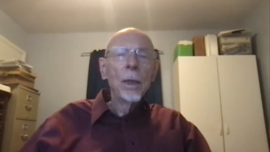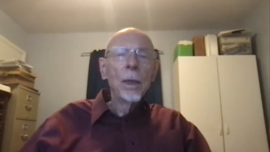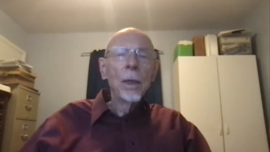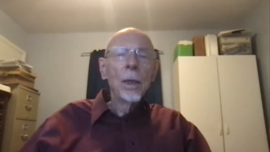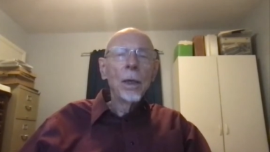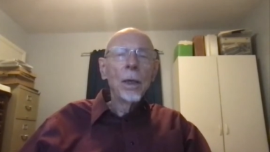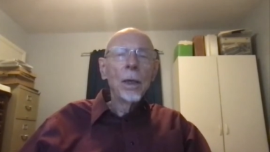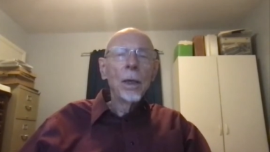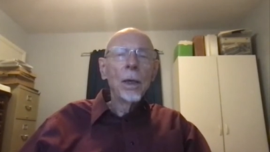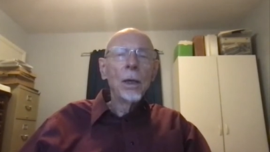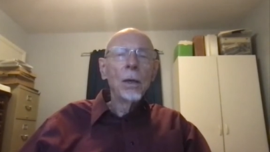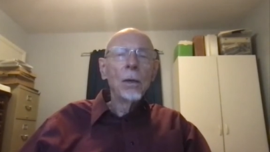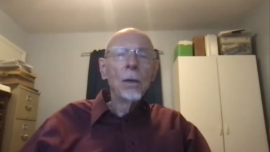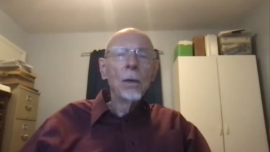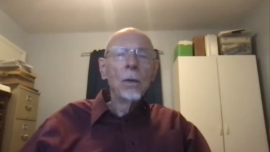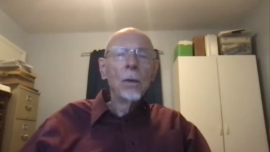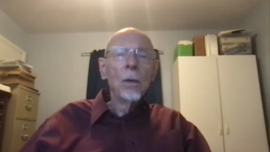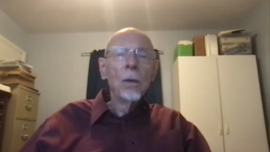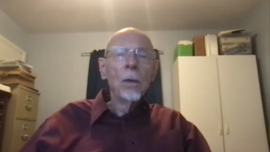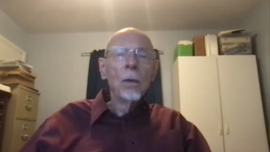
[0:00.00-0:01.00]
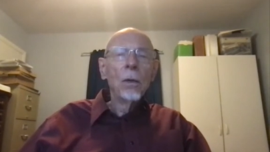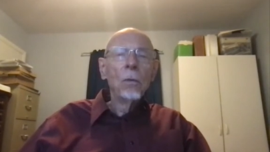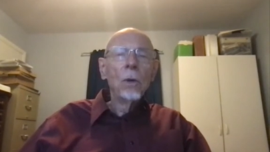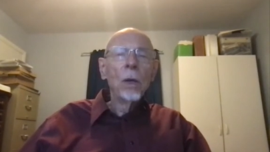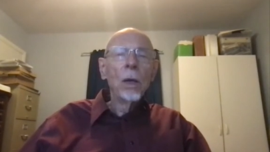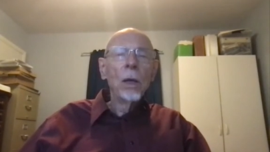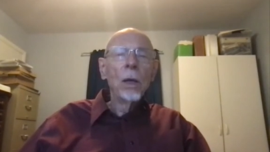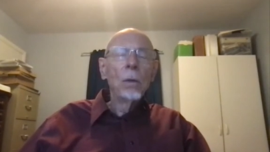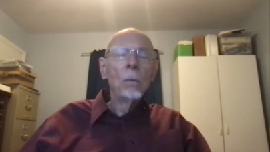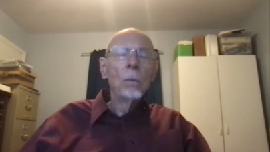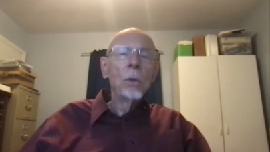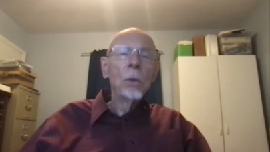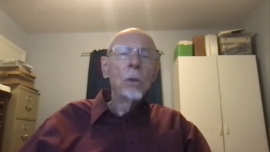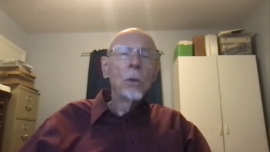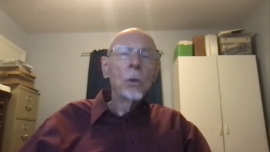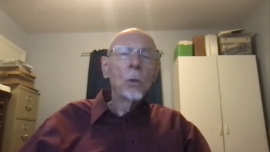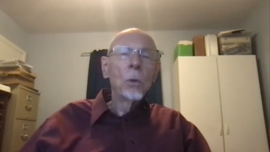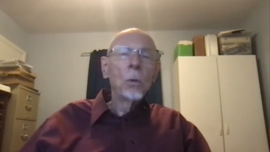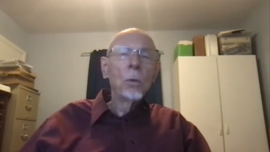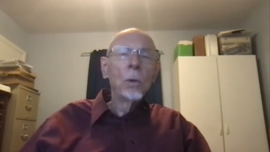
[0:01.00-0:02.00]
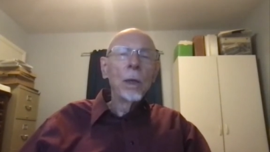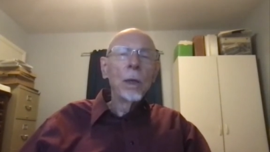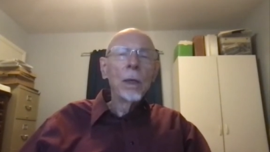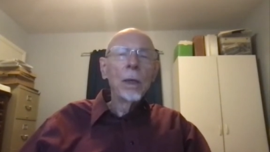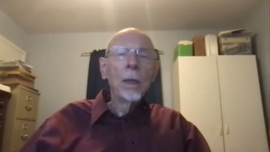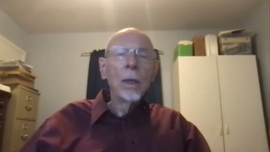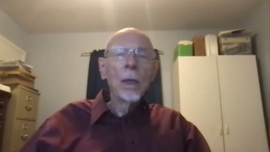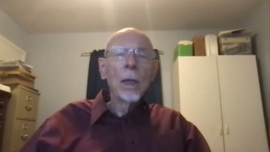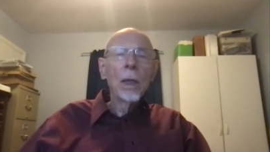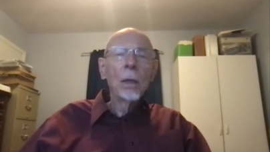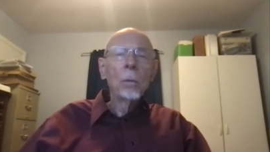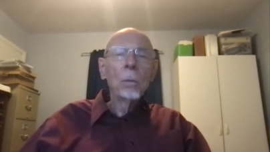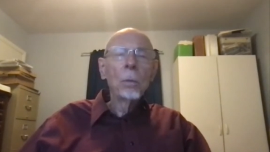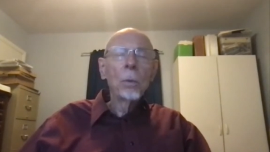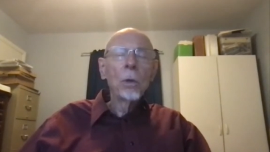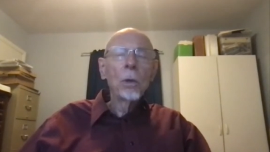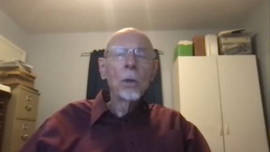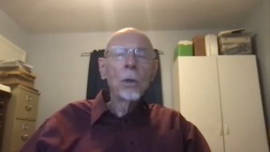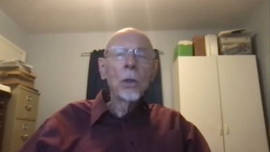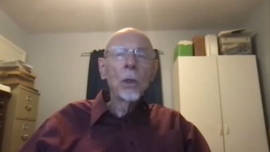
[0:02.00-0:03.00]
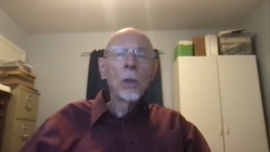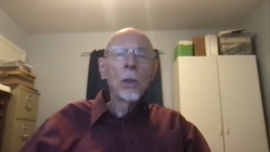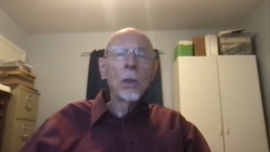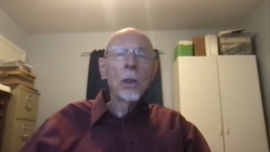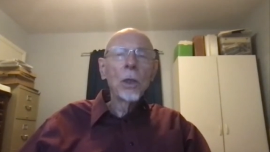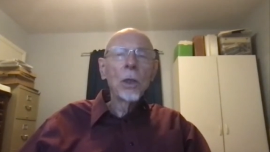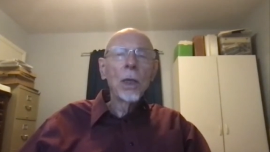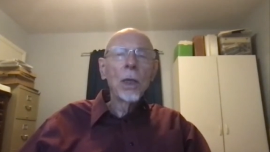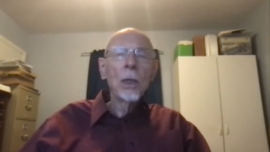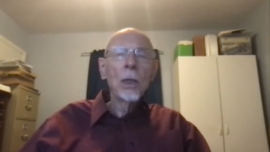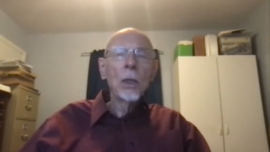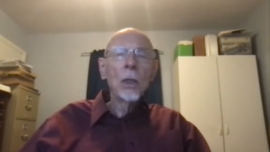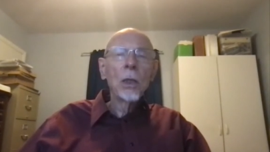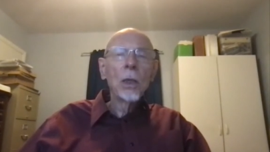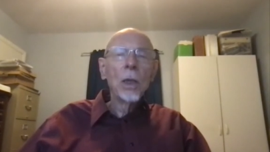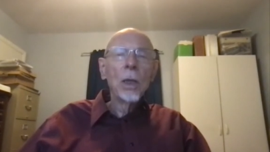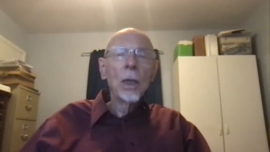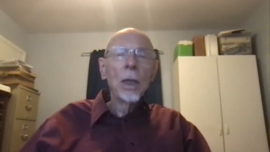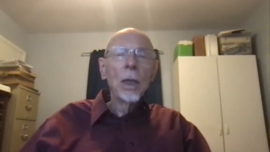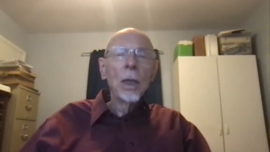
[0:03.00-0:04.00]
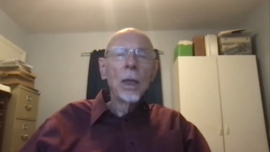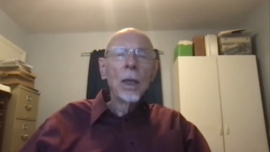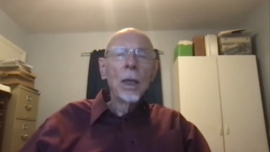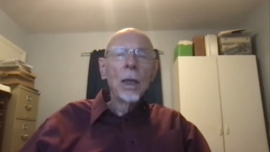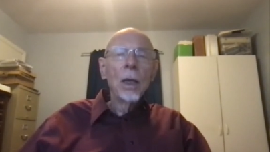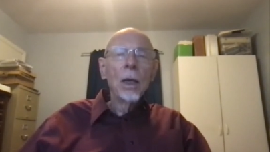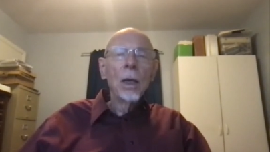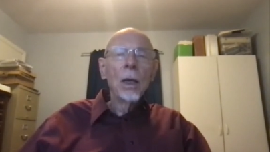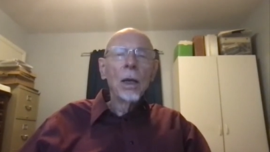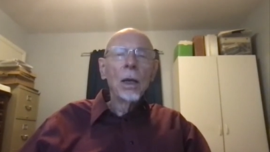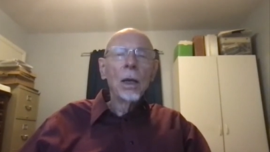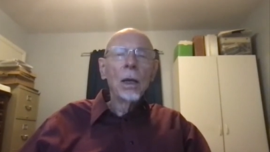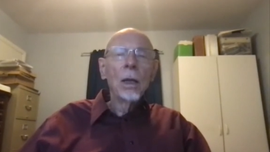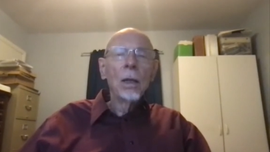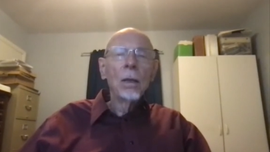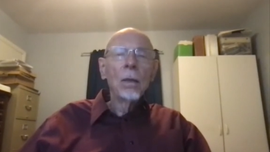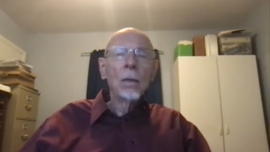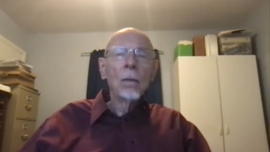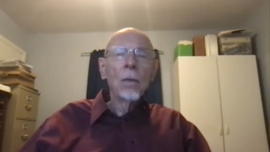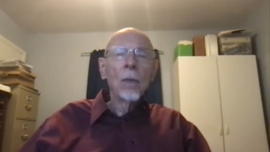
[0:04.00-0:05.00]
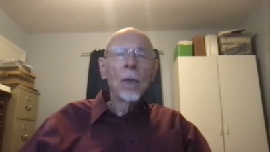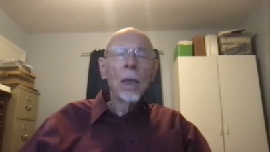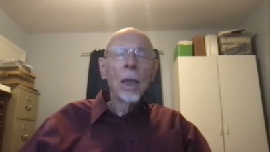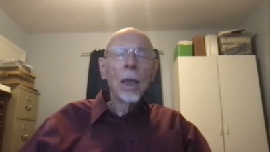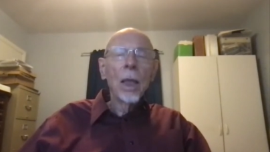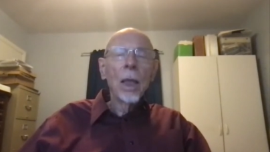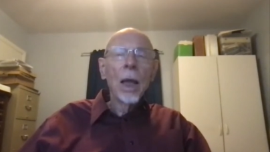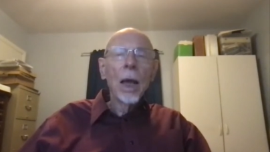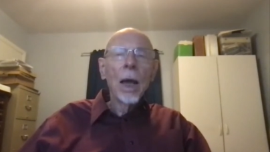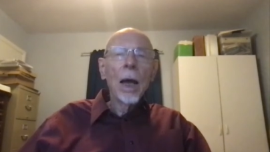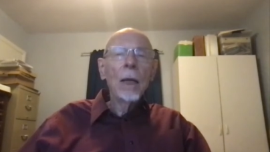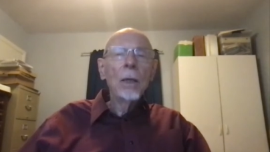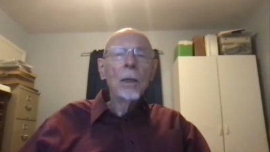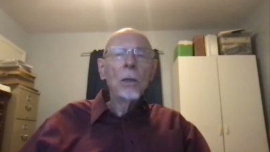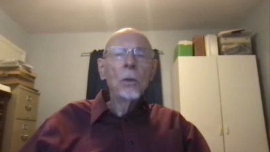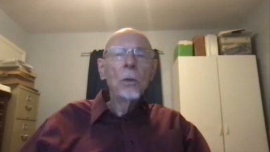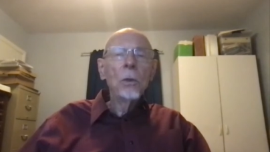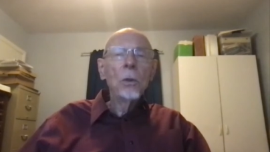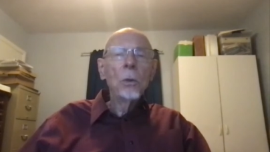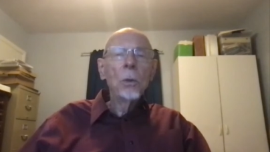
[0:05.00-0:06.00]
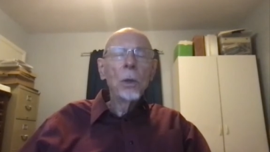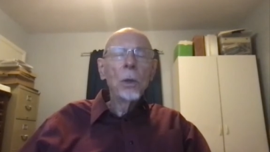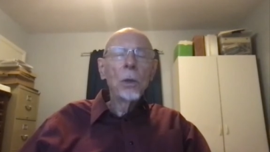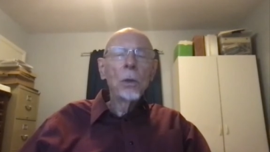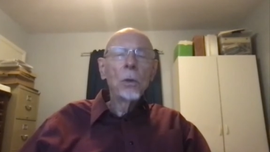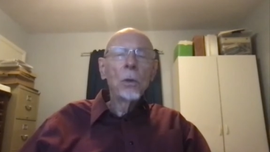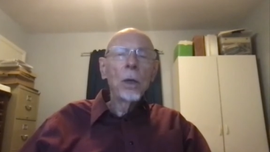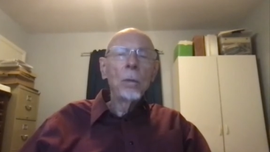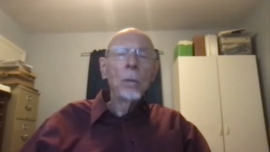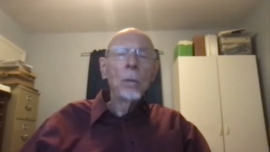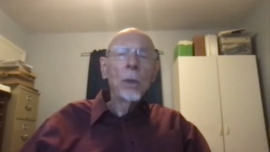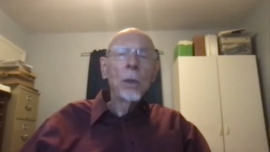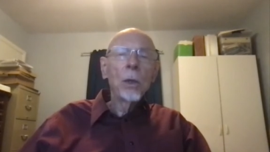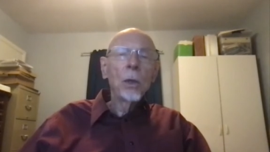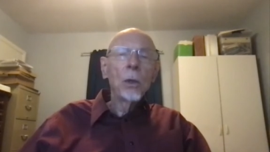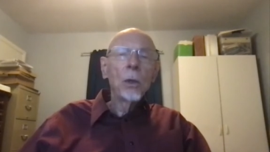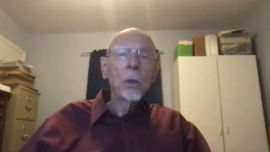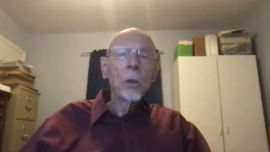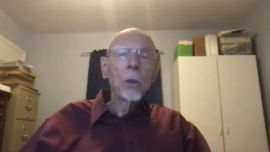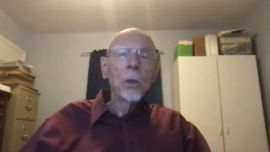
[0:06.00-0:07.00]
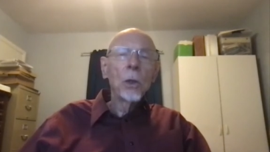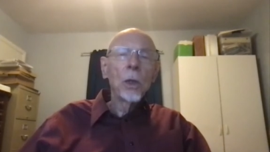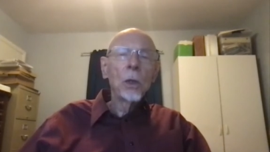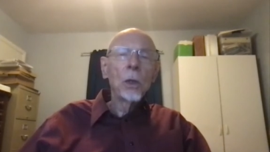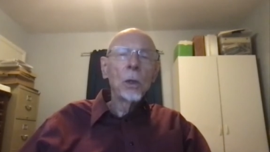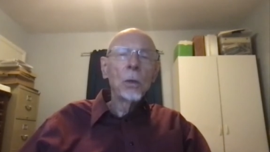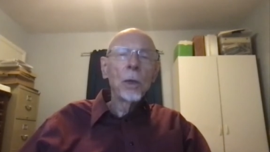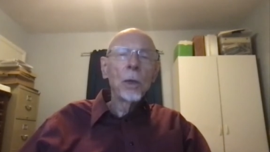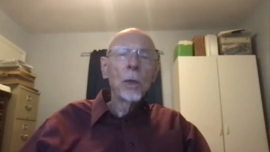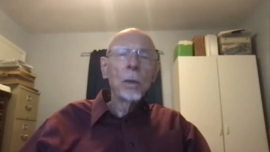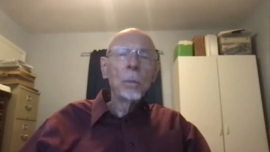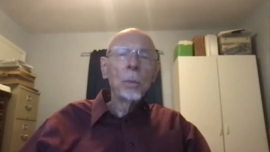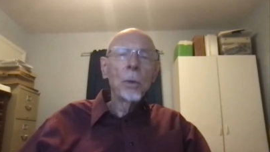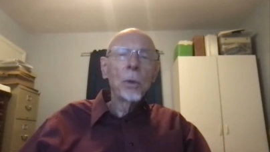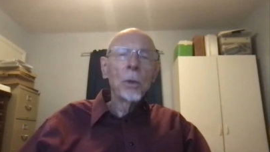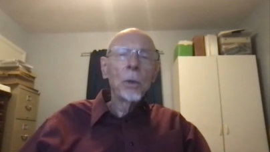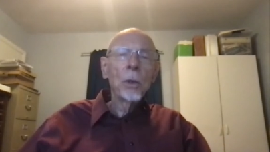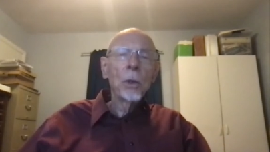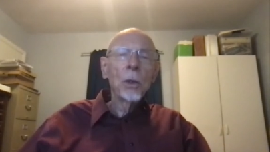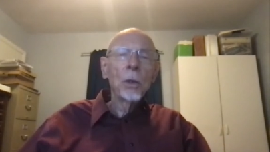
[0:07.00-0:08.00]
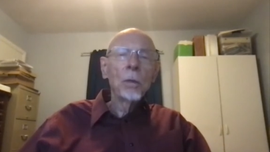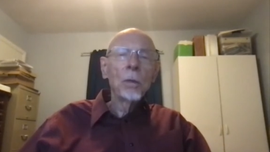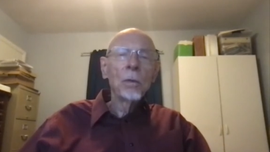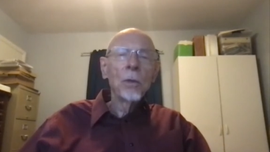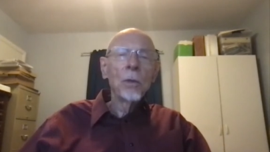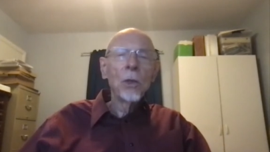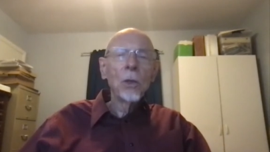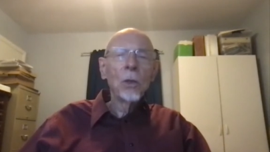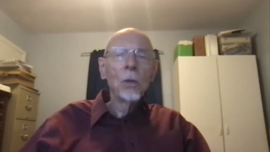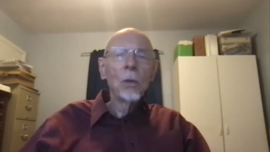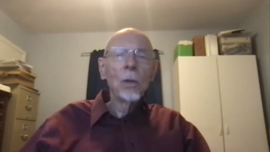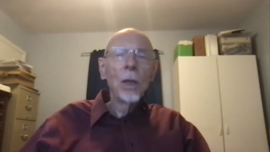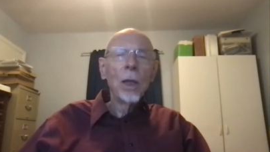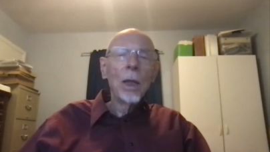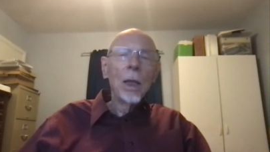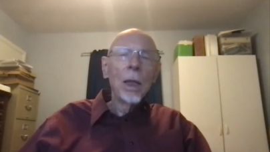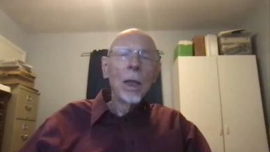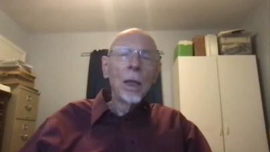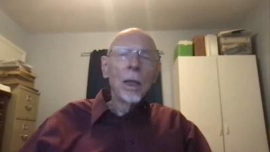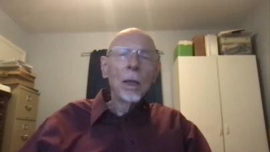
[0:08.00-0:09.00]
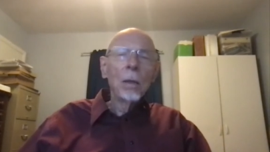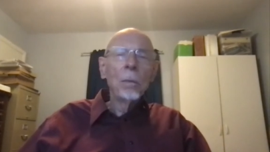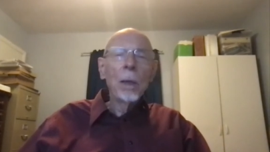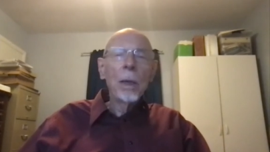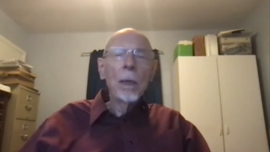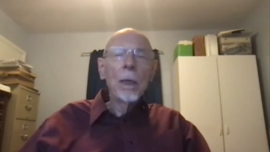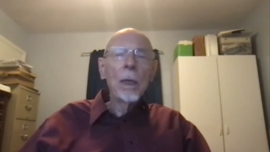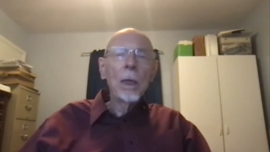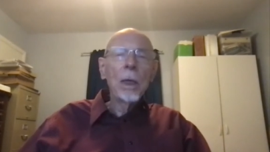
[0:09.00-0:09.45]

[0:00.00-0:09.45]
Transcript: Uh, well, mutual when the other person says, uh, I knew you would agree because you're such a great person. So they're making